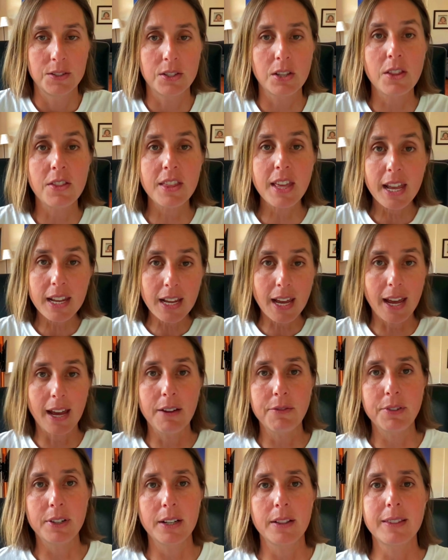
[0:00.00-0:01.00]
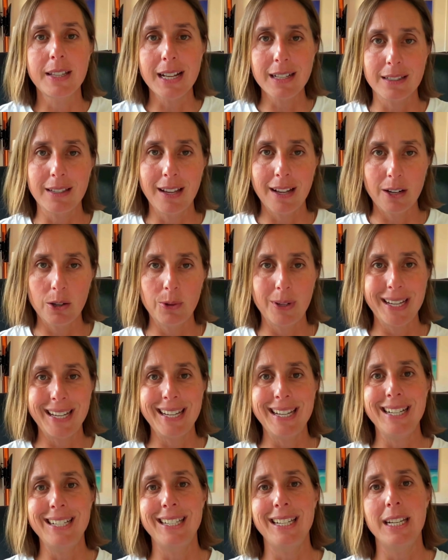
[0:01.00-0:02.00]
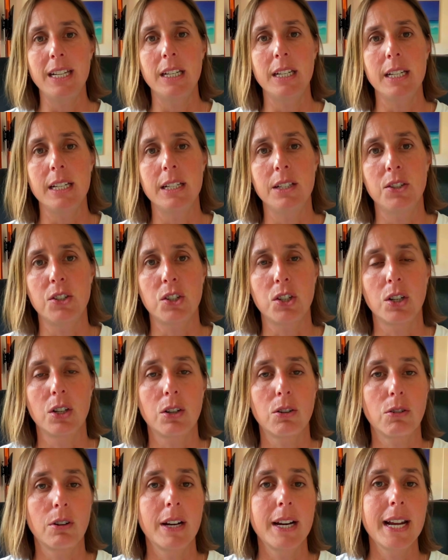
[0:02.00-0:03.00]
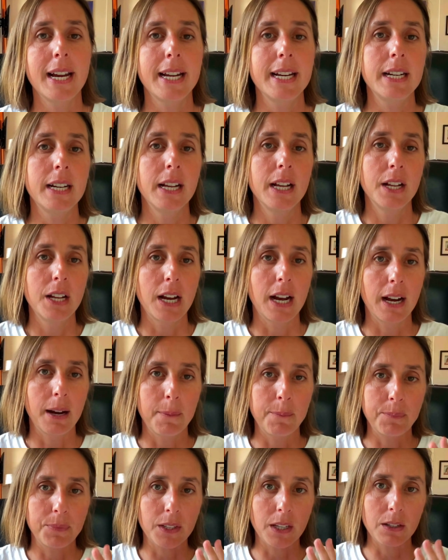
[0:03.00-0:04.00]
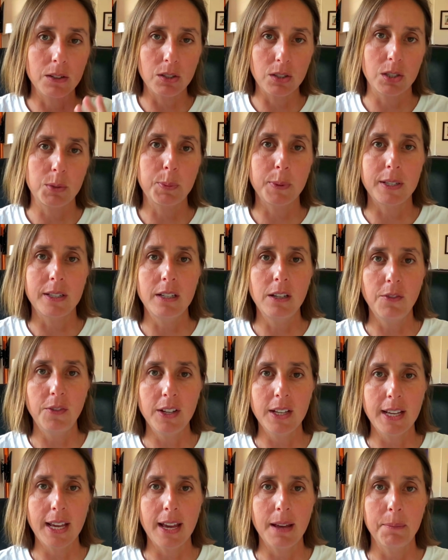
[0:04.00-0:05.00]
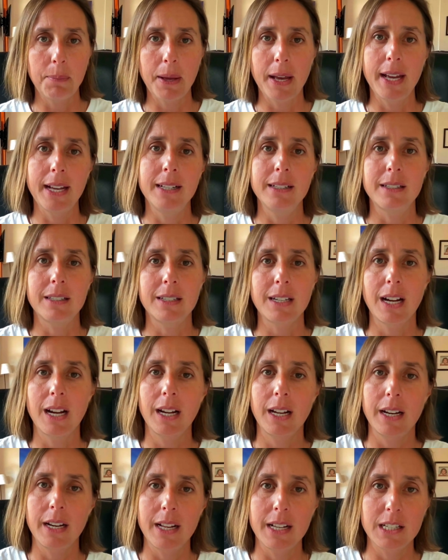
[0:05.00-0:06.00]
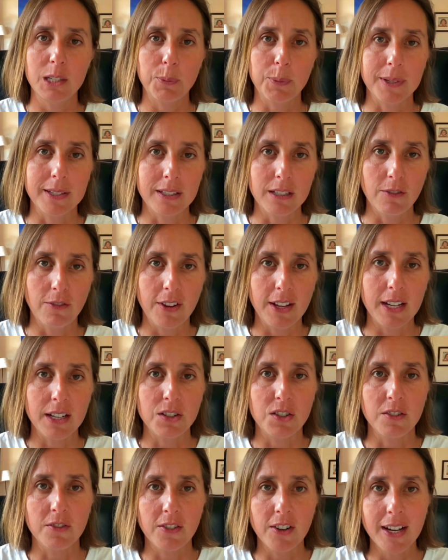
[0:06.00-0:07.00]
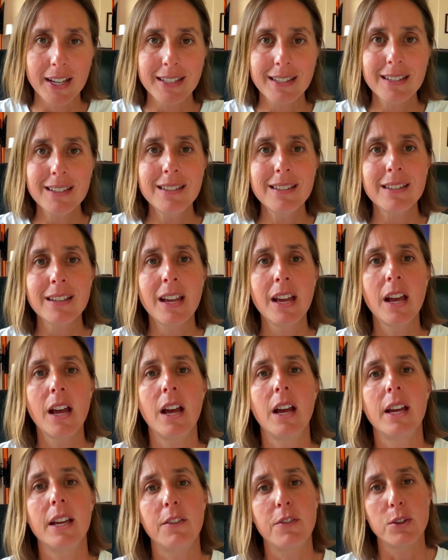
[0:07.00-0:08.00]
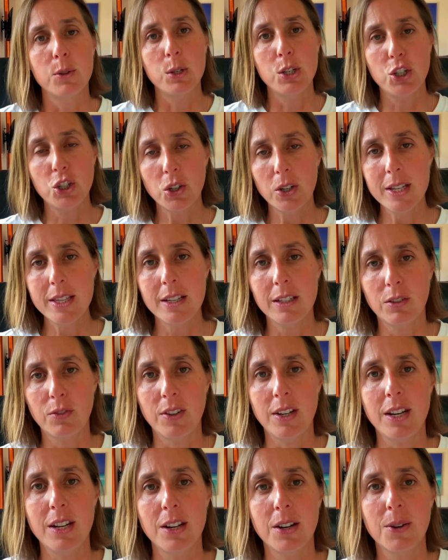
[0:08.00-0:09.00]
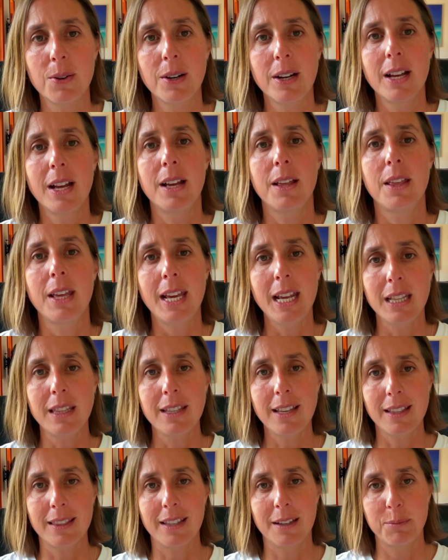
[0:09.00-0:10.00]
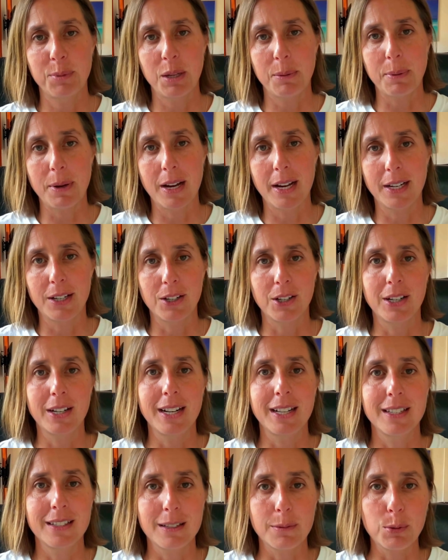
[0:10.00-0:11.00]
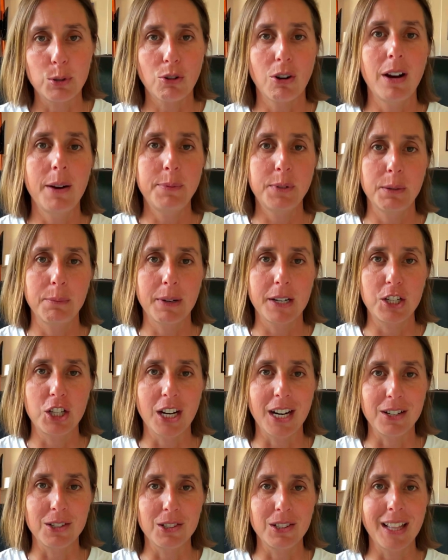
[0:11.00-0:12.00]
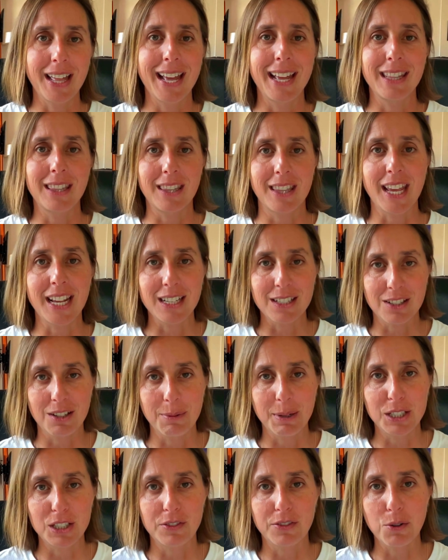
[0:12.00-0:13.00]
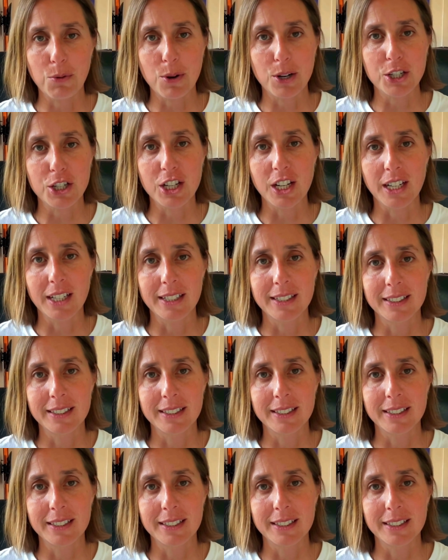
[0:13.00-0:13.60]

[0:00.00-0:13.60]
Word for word: So there you have it. That's how easy it is to create um, specific campaigns targeting specific devices. If you enjoy this video, hit that thumbs up icon, subscribe to my channel, and thanks so much for watching.